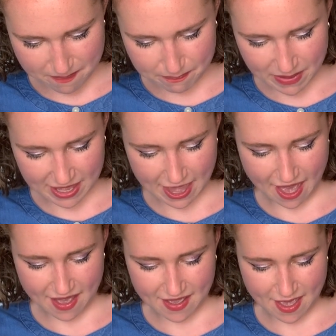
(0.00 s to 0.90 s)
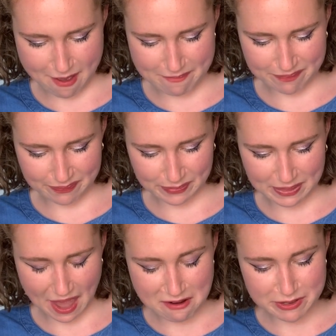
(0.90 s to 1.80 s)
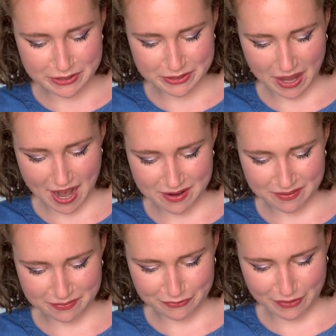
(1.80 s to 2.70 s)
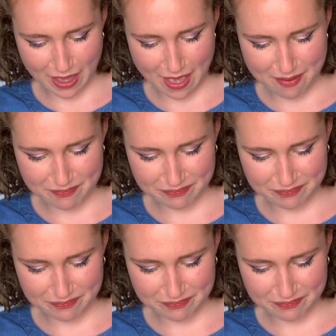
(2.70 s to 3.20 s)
But yeah, that was kind of a